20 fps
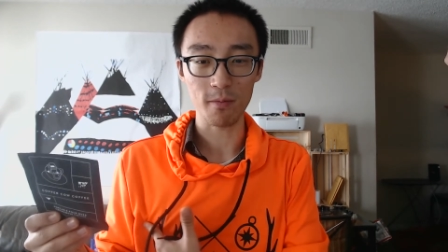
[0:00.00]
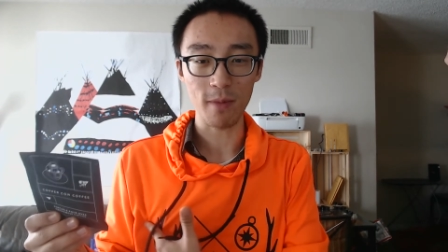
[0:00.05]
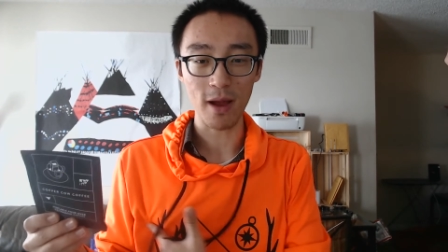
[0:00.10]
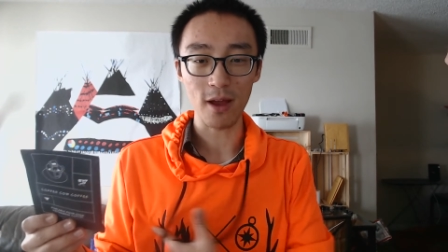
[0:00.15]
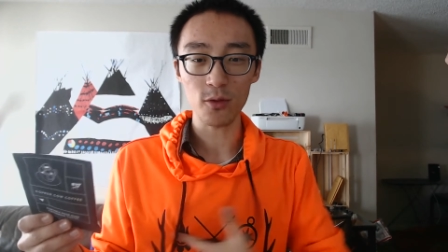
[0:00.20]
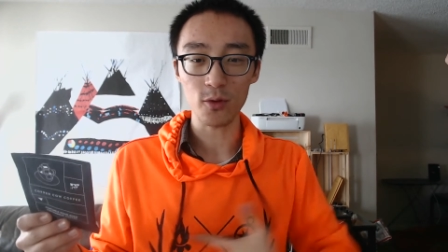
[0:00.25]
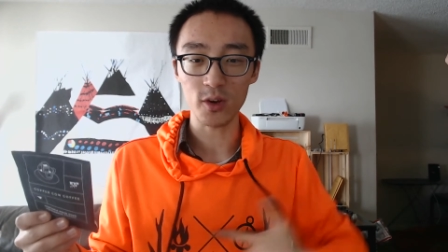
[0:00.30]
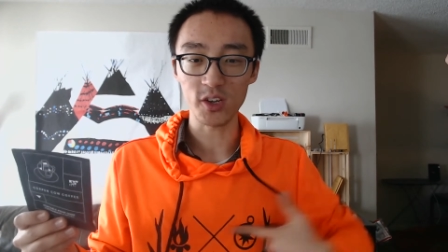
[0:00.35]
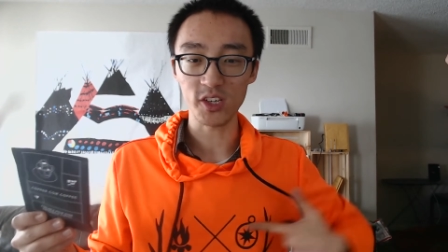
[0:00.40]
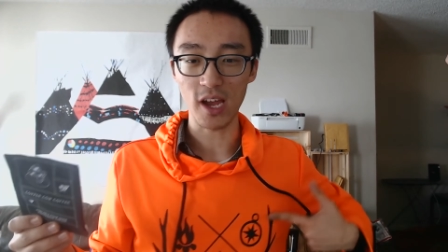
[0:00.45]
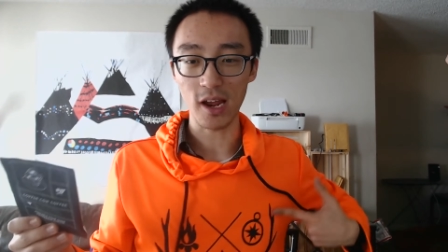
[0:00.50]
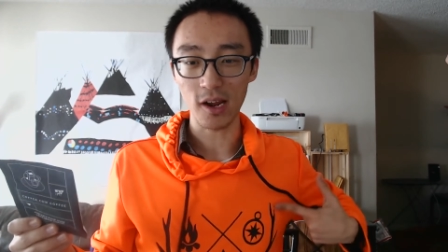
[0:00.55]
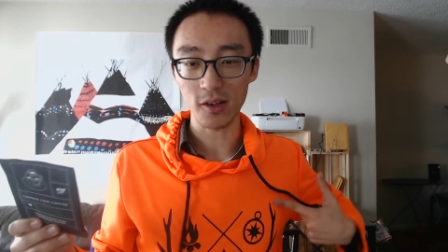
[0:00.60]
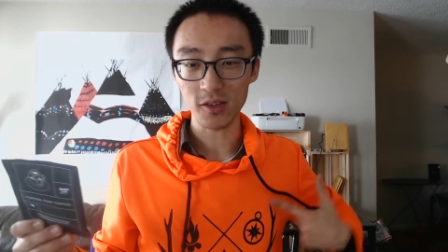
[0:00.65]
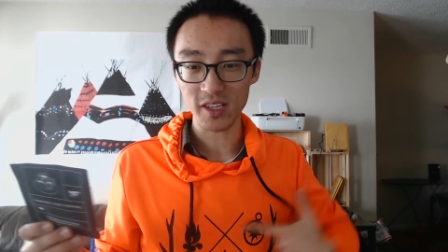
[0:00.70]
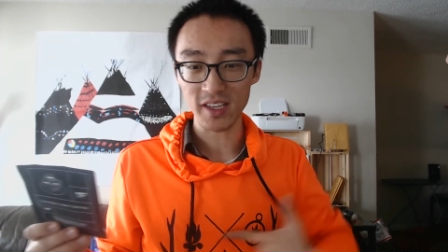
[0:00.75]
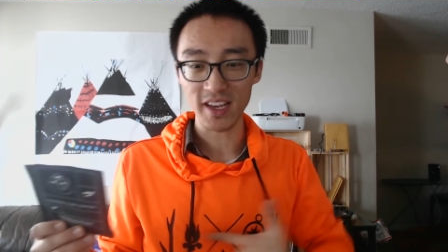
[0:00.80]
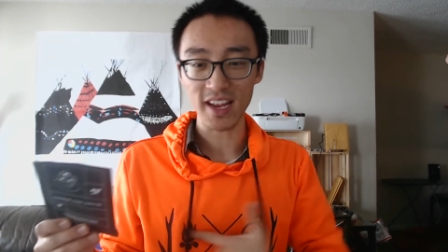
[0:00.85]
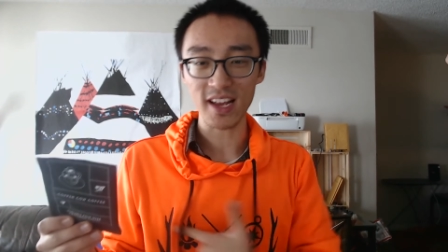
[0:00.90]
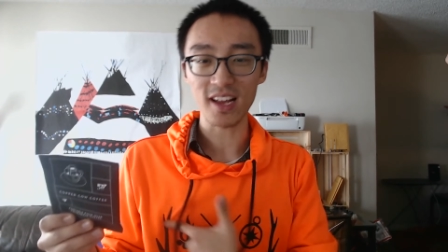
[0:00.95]
By the way, shout out
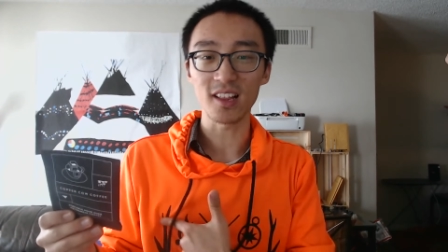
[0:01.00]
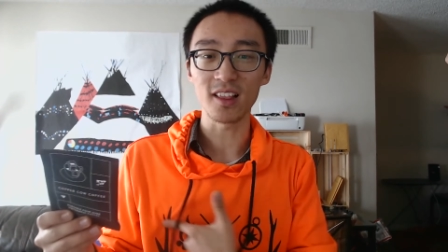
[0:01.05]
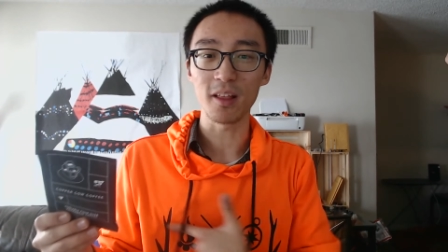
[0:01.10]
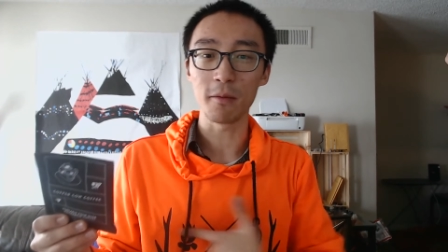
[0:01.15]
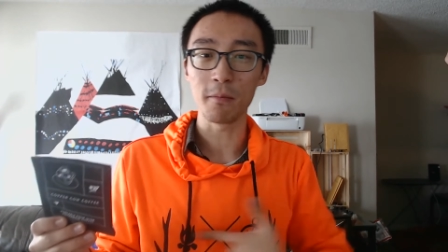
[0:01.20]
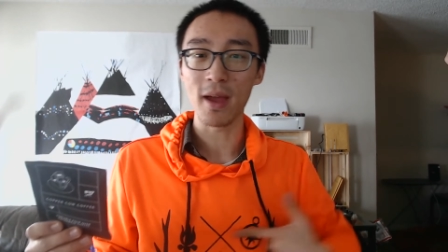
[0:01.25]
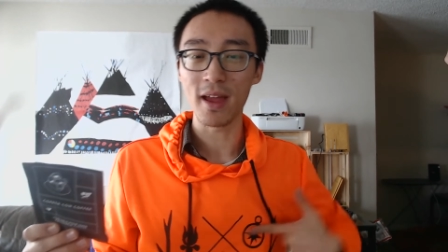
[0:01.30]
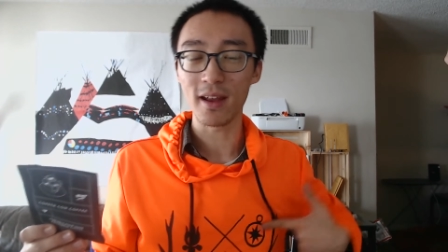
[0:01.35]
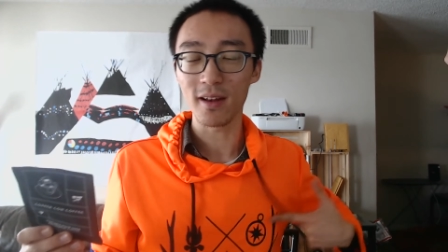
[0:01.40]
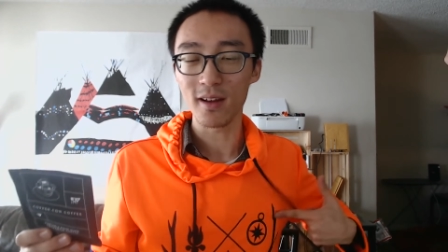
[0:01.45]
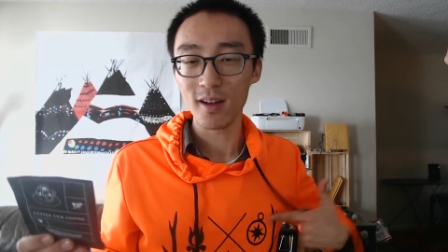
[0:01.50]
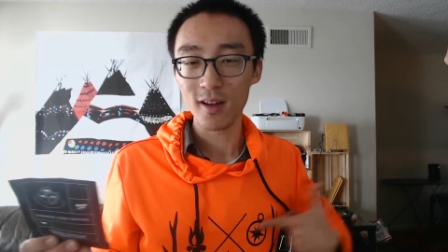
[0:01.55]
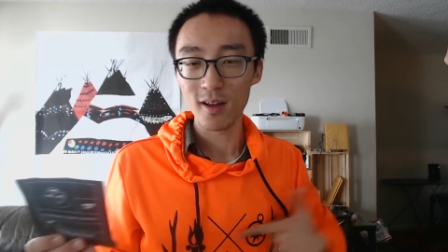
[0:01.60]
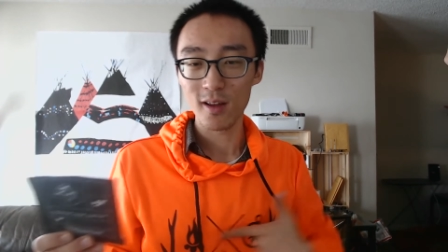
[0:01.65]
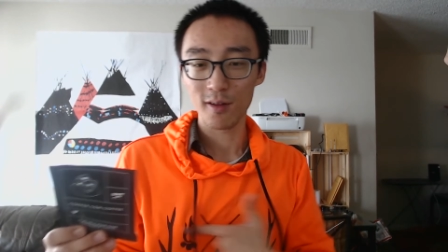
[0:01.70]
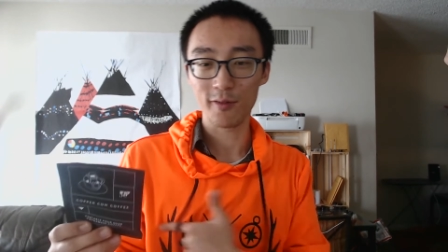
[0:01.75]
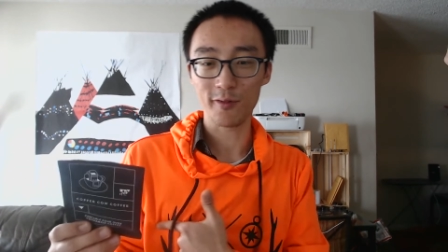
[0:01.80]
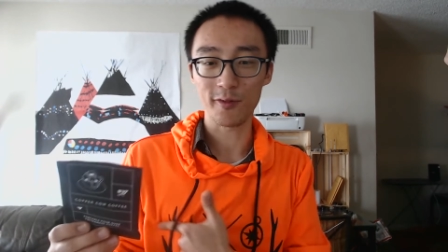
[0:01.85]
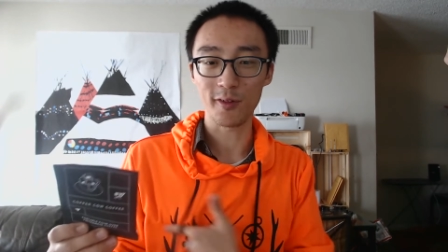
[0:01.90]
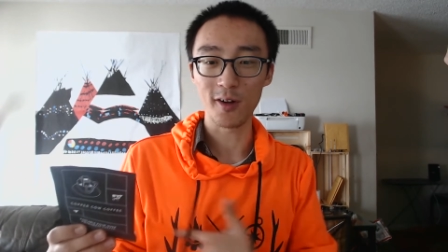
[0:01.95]
to Nick Clement
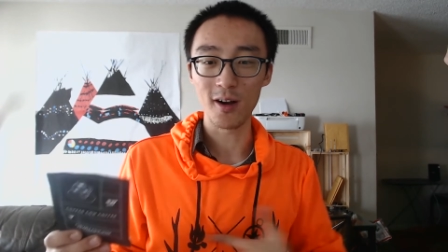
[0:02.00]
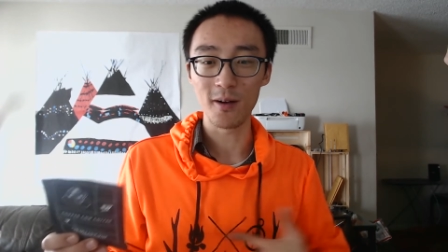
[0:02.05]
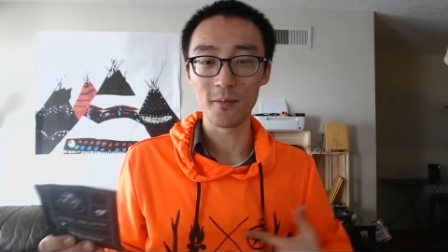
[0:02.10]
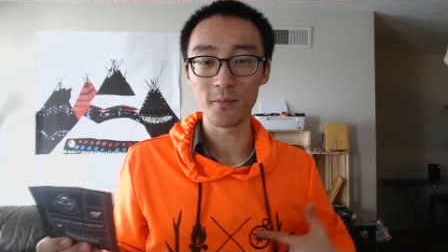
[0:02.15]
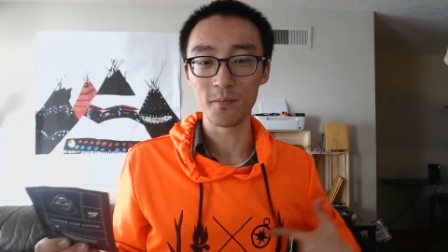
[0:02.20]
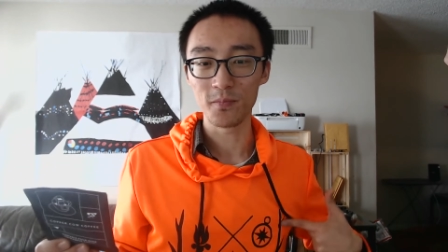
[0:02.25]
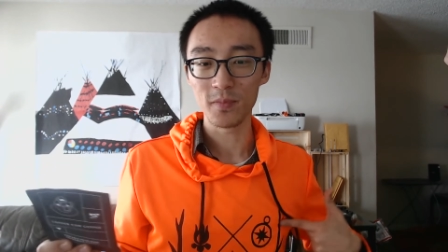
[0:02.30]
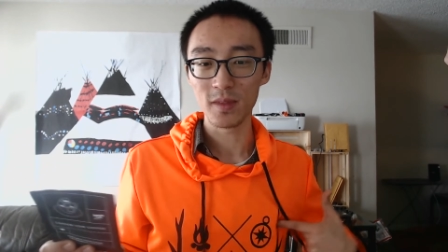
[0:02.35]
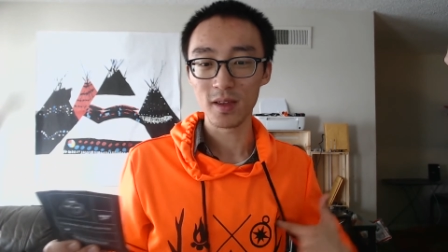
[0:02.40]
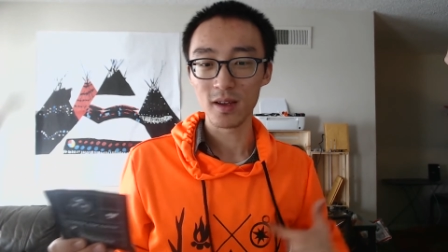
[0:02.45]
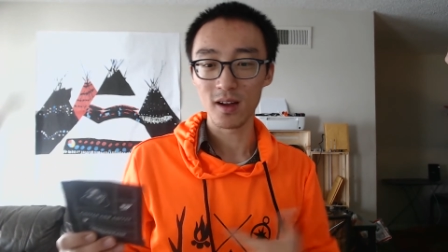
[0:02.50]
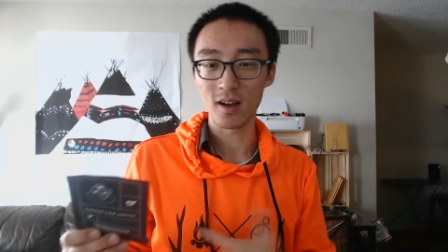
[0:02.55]
from...